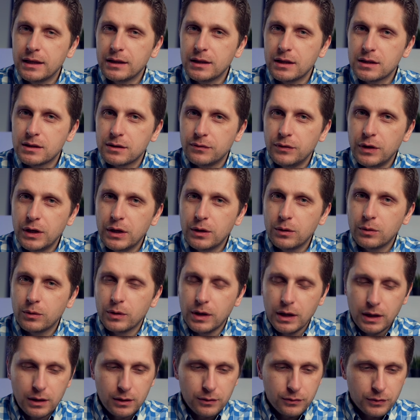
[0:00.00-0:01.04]
this video
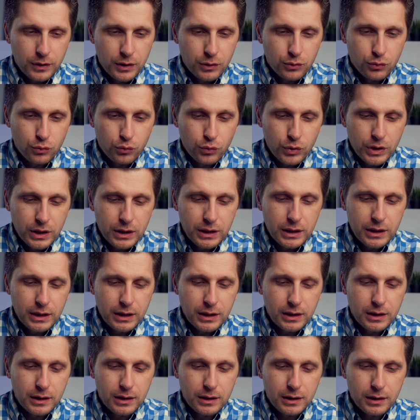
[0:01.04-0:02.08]
if it
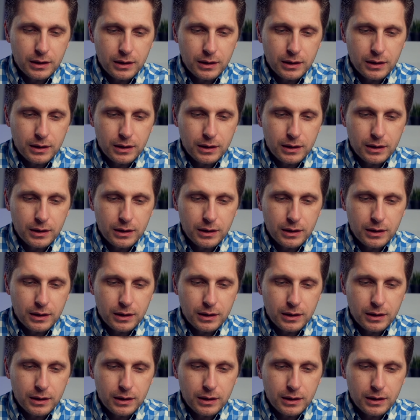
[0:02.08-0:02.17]
really